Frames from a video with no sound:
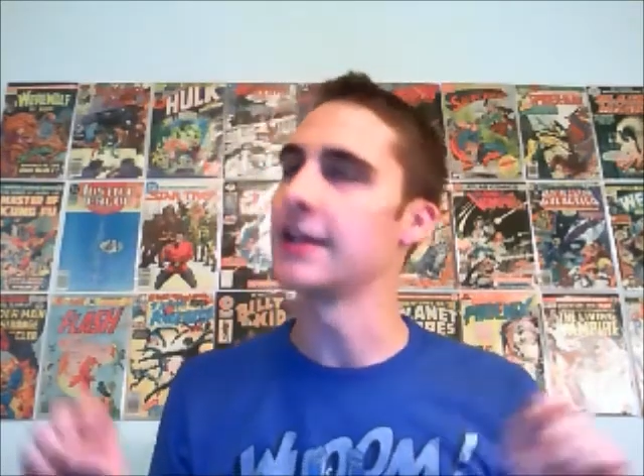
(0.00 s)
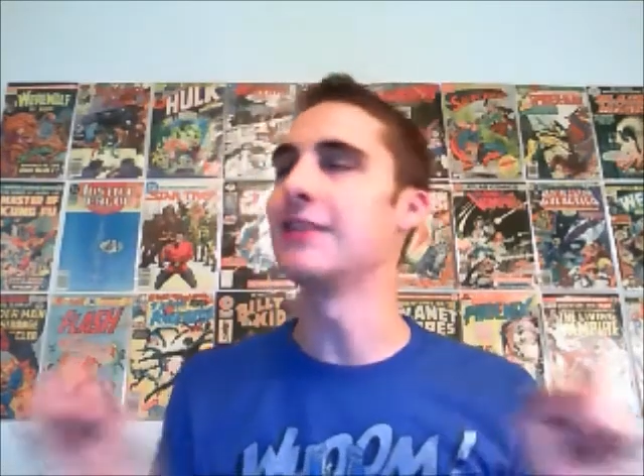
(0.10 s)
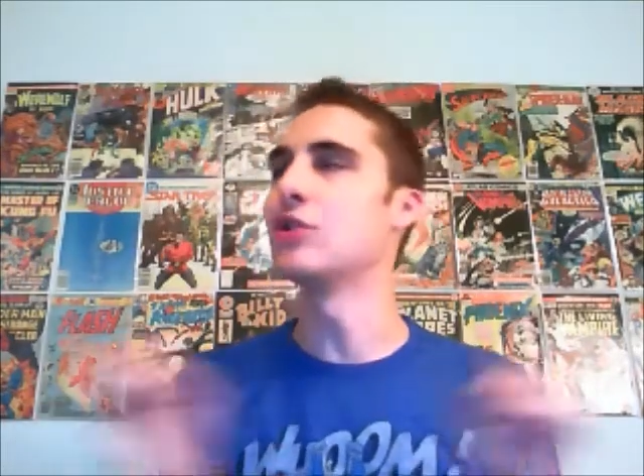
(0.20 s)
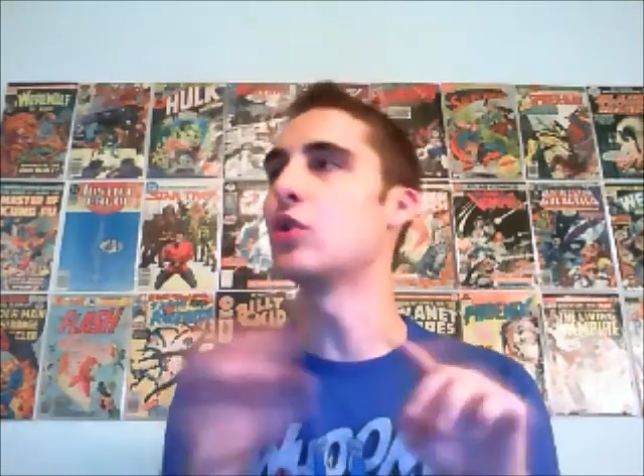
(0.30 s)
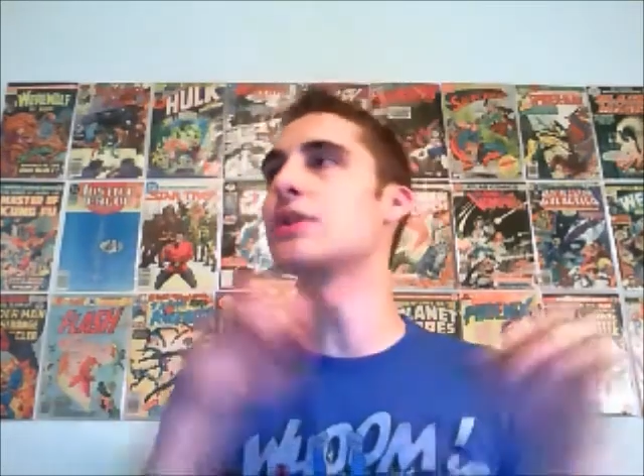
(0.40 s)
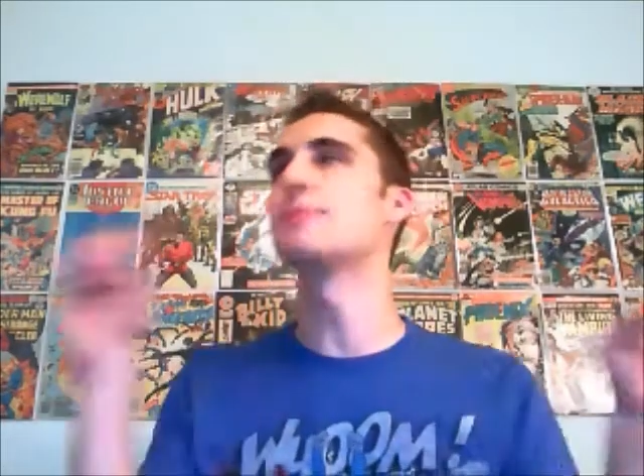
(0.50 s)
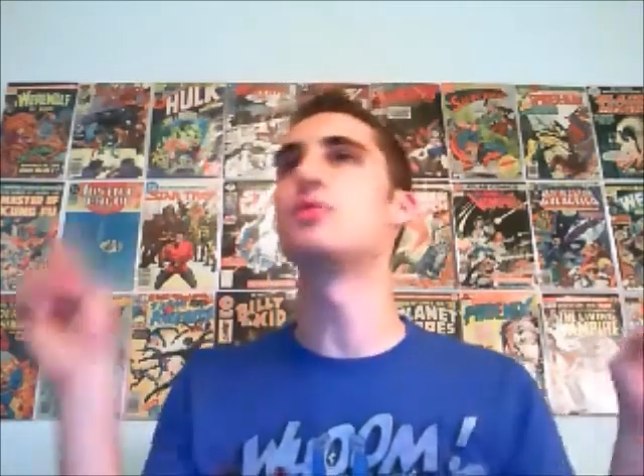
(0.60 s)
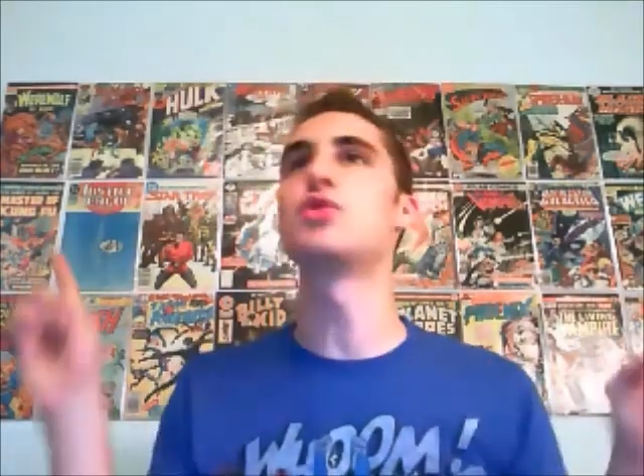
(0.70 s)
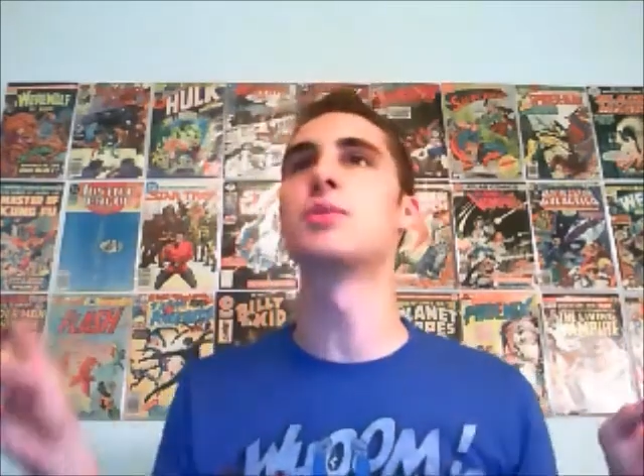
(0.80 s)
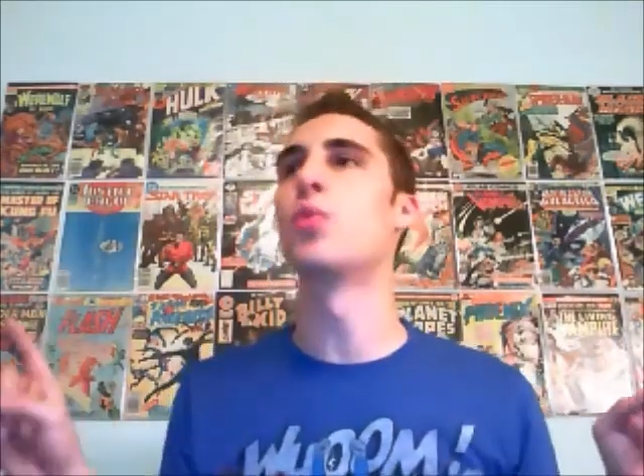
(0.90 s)
You didn't know what a
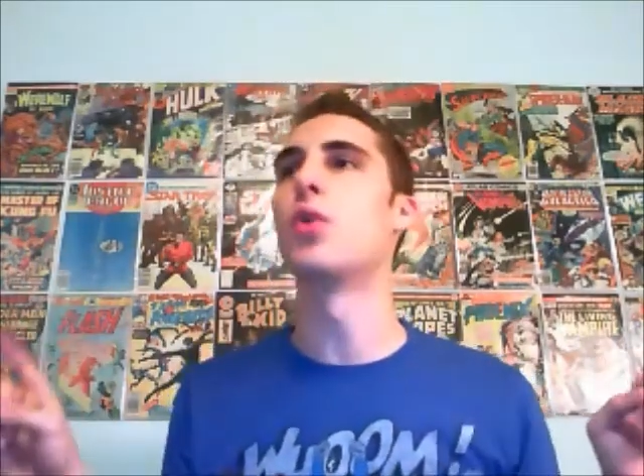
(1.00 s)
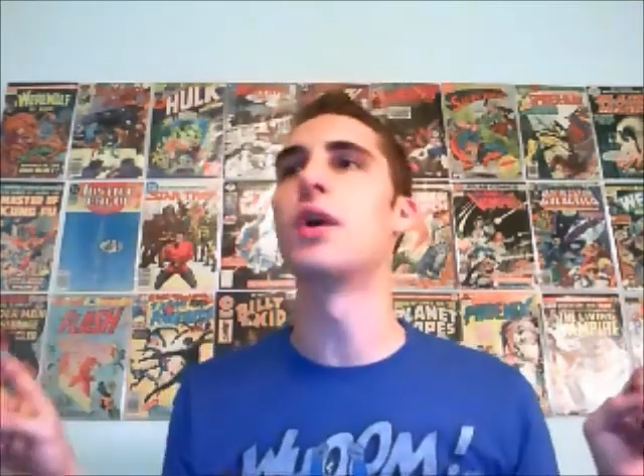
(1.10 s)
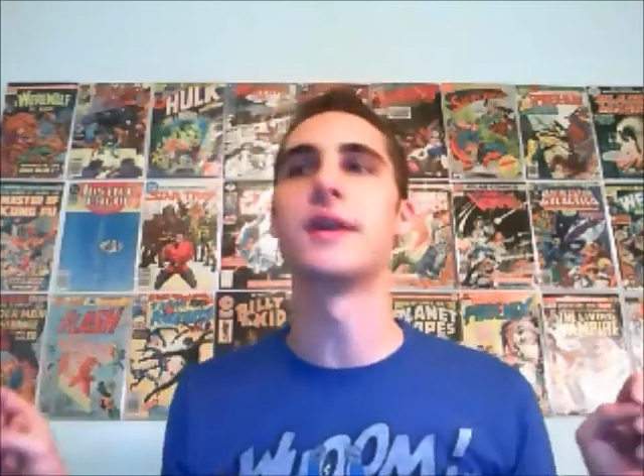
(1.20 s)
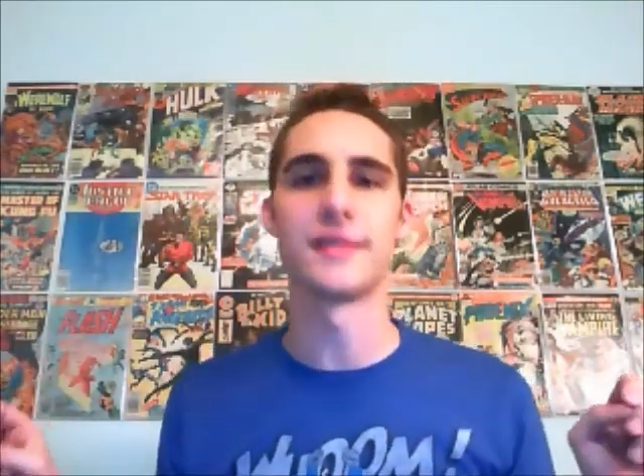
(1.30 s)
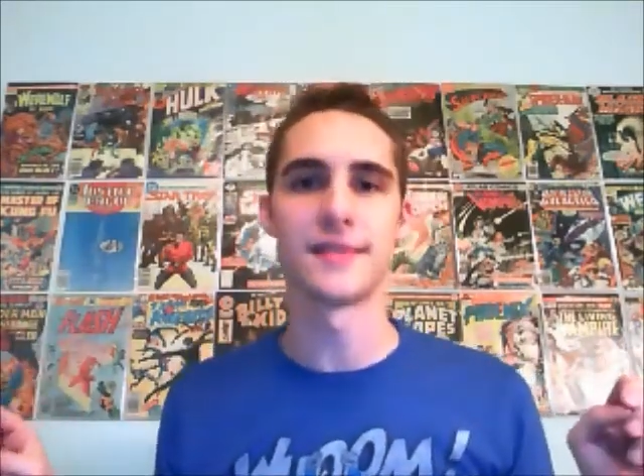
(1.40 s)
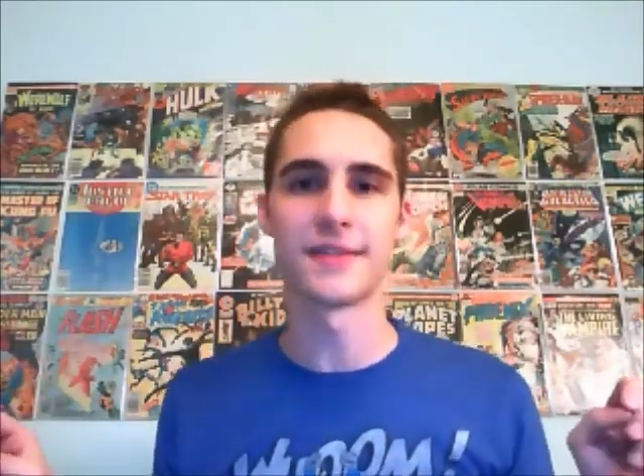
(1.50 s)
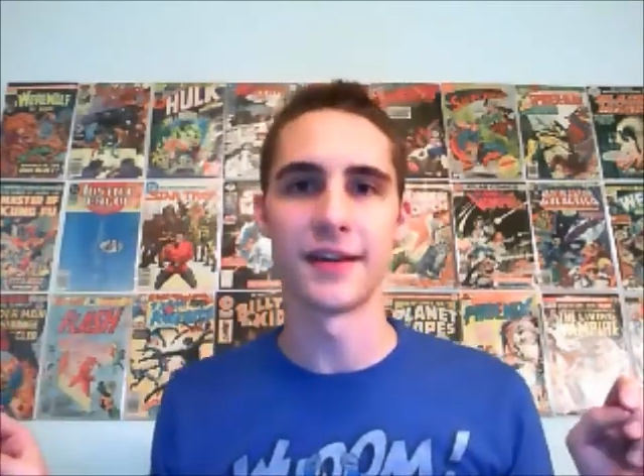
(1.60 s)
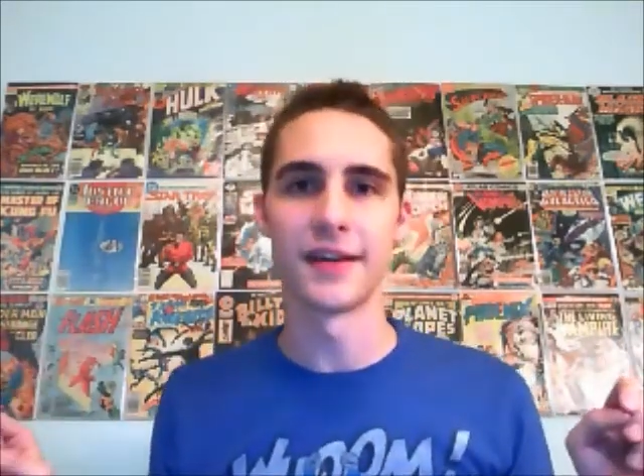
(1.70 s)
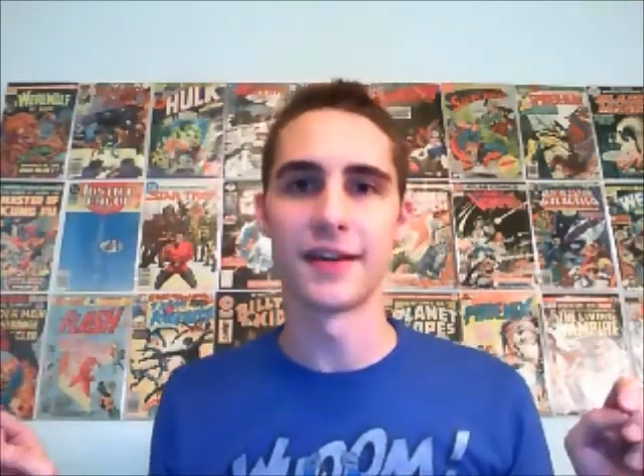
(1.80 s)
Smoochum was.